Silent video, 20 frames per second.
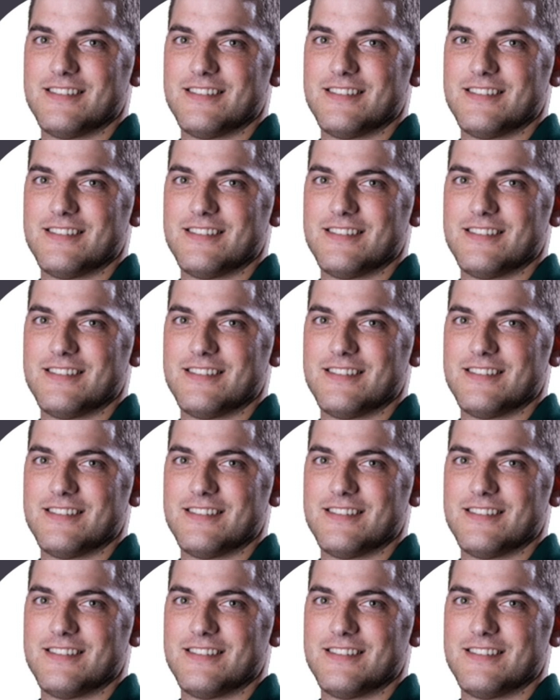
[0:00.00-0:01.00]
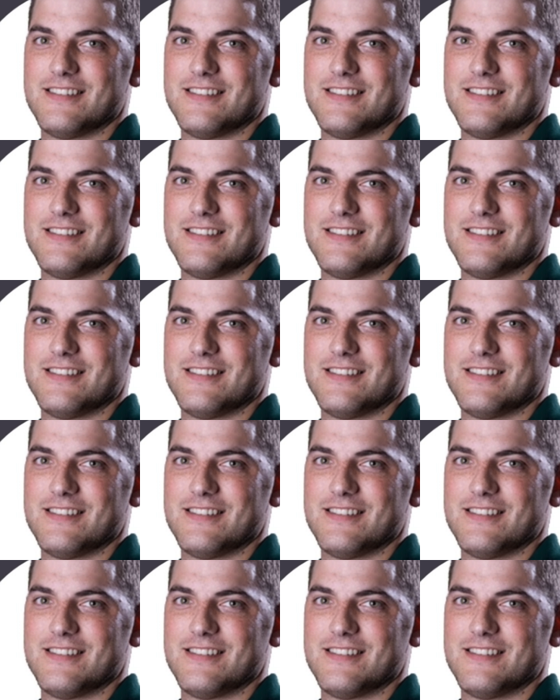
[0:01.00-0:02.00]

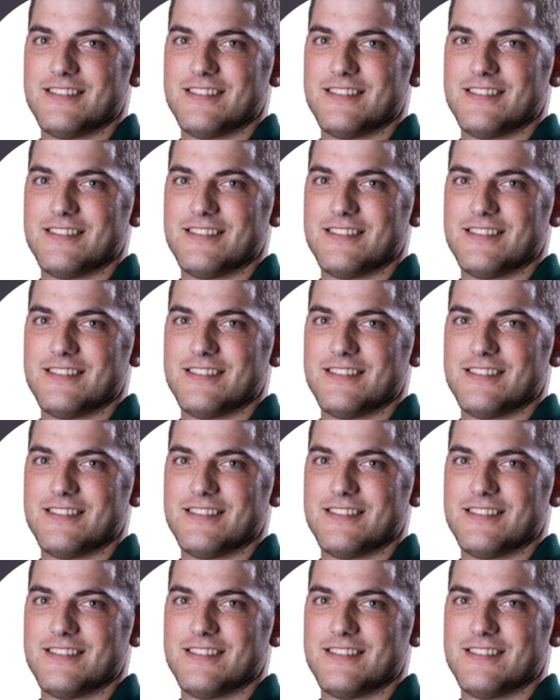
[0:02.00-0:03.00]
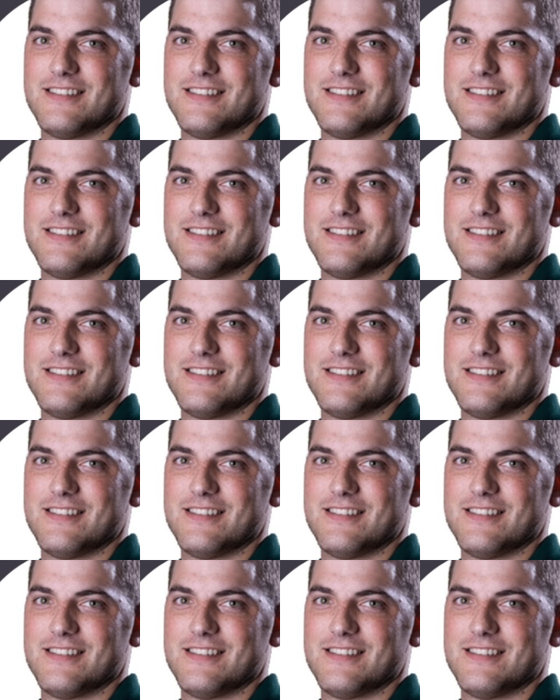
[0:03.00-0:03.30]
[no speech]